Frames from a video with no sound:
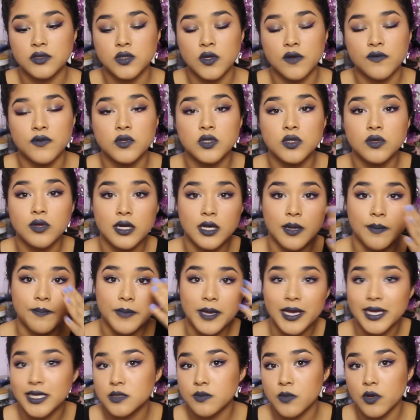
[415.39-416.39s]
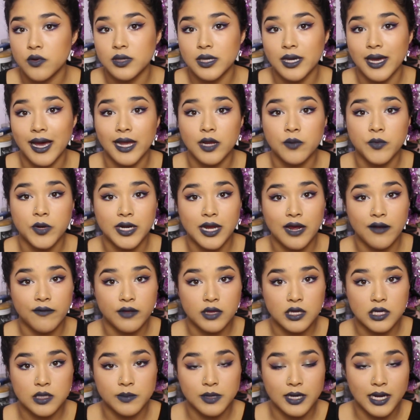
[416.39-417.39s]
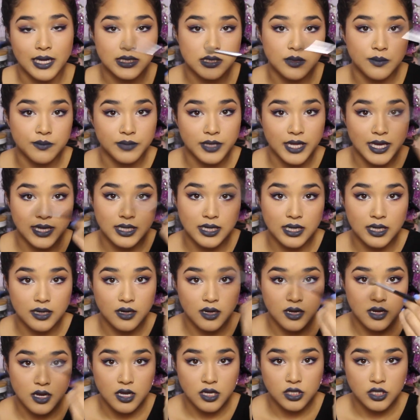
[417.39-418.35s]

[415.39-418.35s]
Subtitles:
So if you do like a big smoky eye, you want everything to be nice and blended,